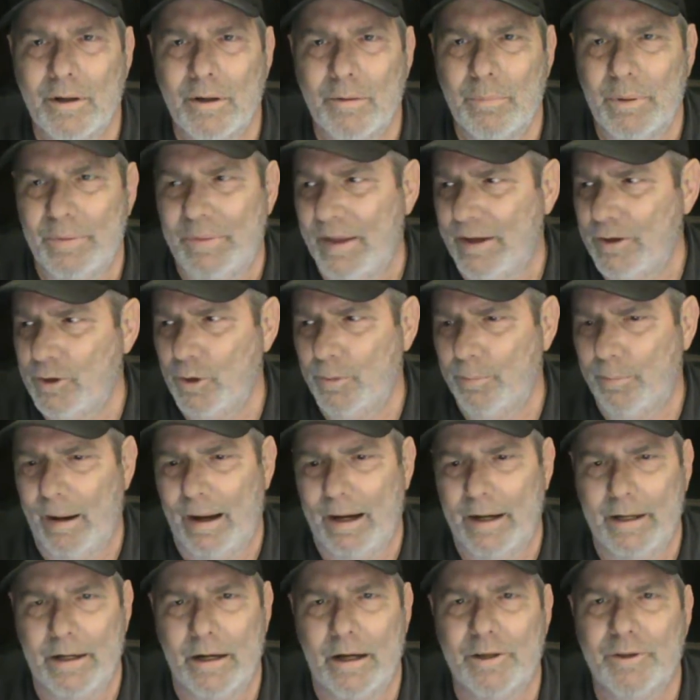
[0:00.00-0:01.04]
But then you're
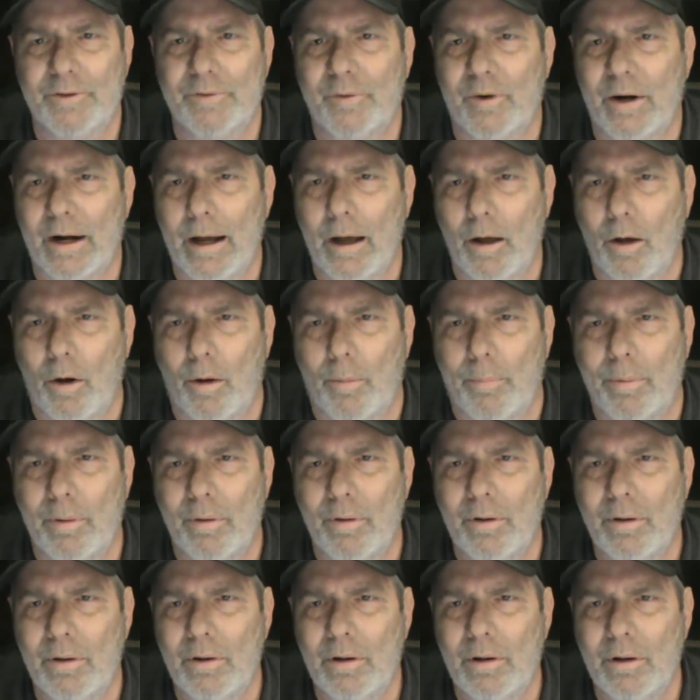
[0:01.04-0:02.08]
begging us for help.
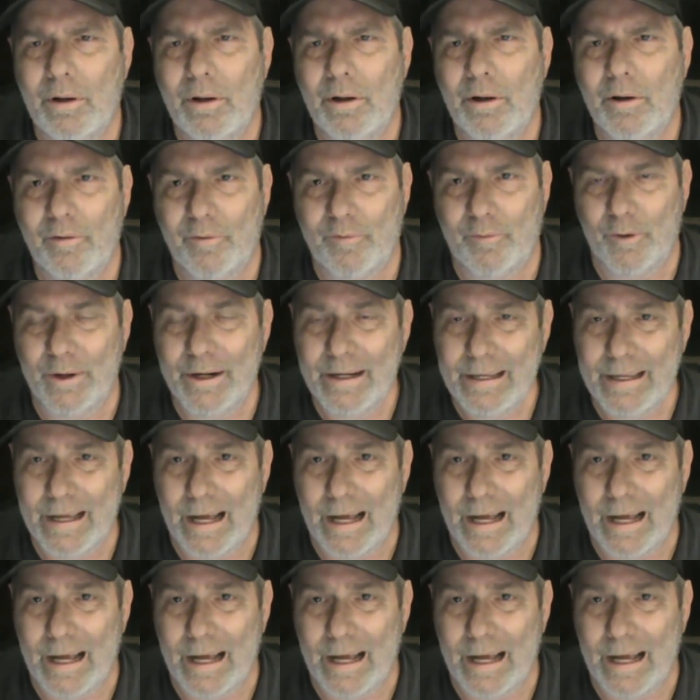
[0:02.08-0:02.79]
Free